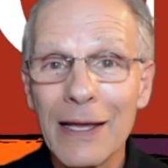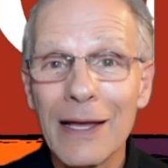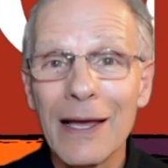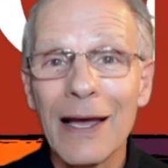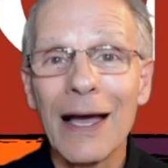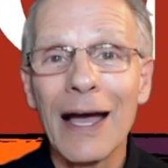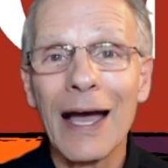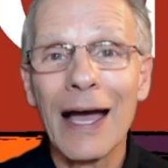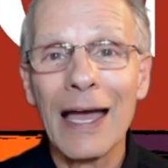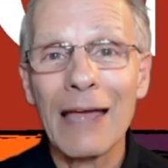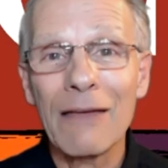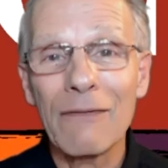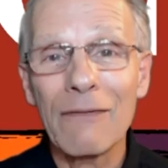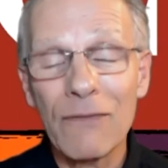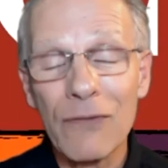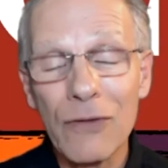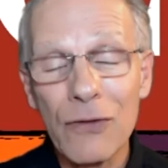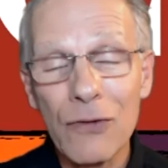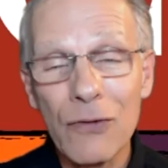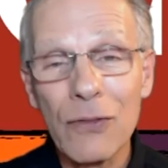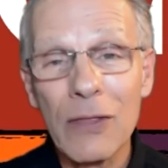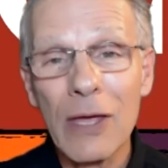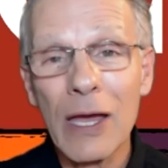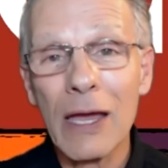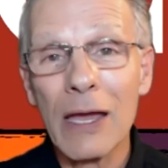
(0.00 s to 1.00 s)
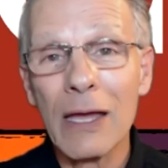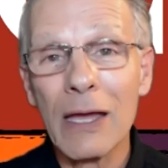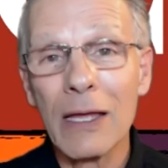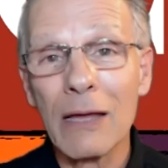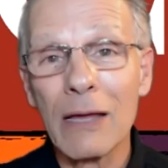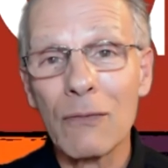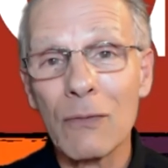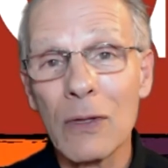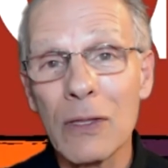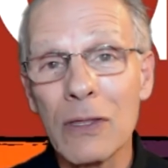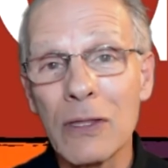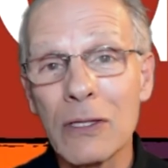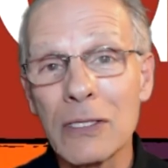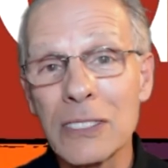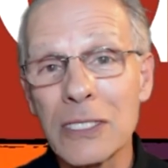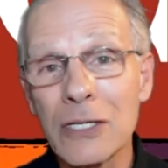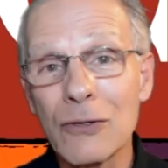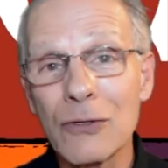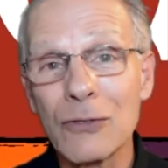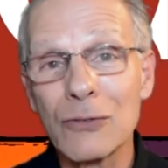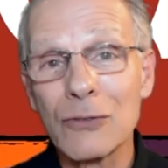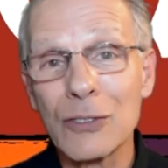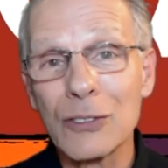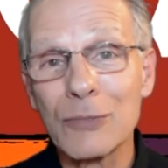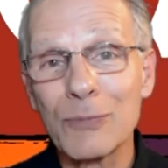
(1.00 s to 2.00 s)
I view that with
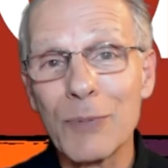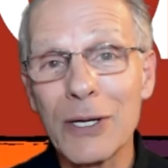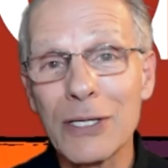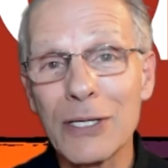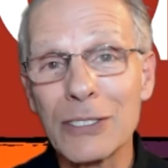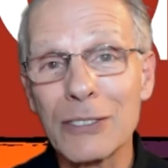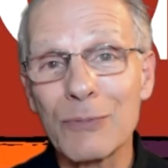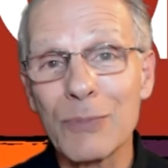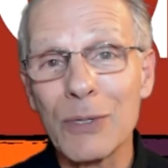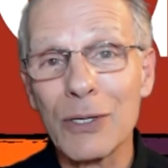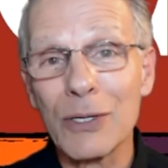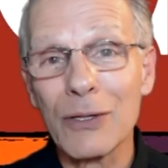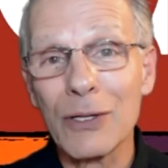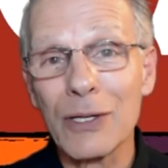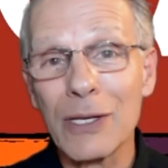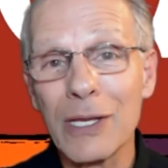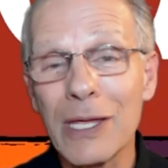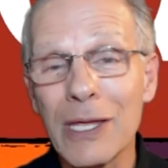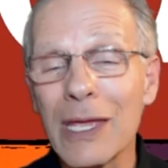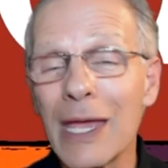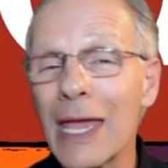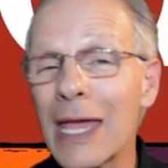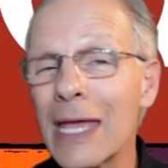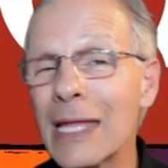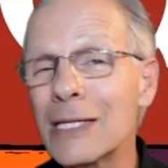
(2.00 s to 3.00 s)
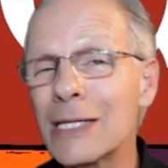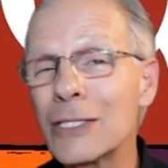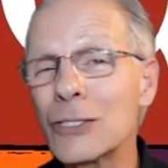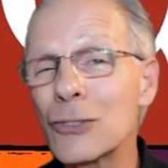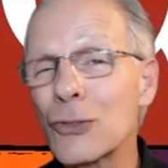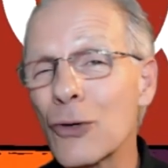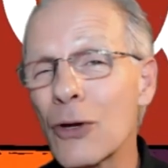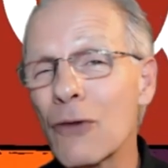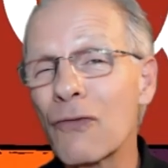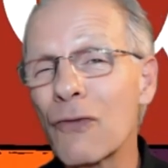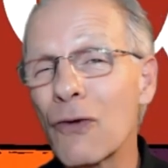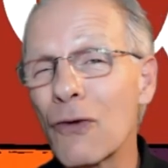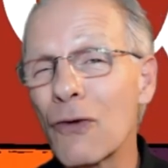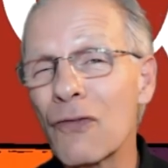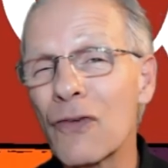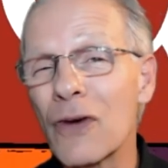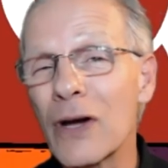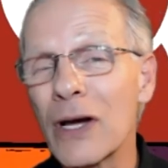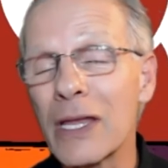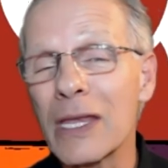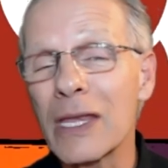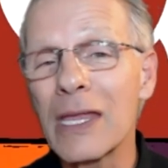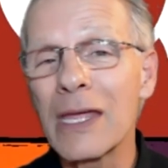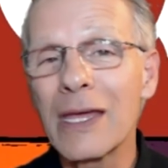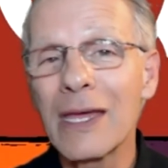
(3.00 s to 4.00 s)
serious responsibility and joyful
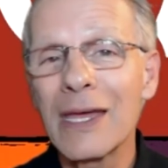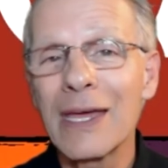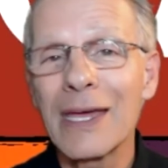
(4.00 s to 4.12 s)
fun,